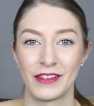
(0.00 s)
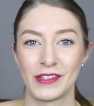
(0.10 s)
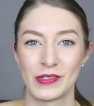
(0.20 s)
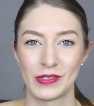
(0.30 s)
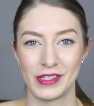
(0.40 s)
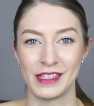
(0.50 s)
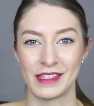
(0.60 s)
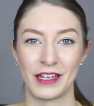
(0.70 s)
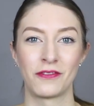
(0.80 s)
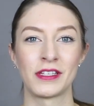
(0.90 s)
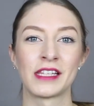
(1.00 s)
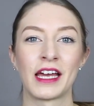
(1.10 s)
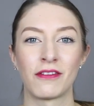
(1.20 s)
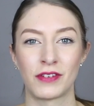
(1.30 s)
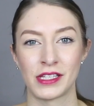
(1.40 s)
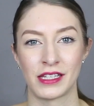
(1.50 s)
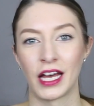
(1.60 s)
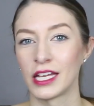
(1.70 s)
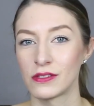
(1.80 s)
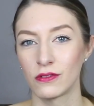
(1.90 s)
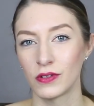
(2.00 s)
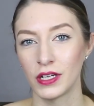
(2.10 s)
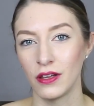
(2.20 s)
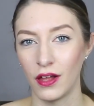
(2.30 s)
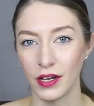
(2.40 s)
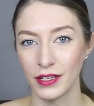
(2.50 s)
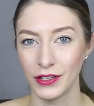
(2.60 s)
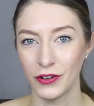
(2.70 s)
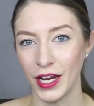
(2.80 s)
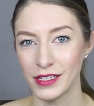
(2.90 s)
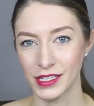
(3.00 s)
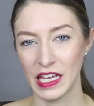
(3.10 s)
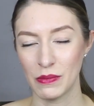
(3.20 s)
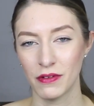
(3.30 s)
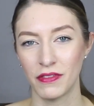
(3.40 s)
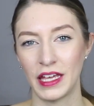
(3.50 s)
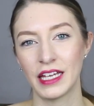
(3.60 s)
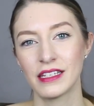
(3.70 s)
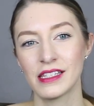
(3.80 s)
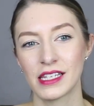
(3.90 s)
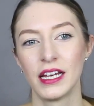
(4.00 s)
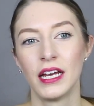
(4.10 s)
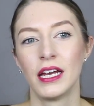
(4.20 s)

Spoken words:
this season of his life doesn't last for very long in the grand scheme of things.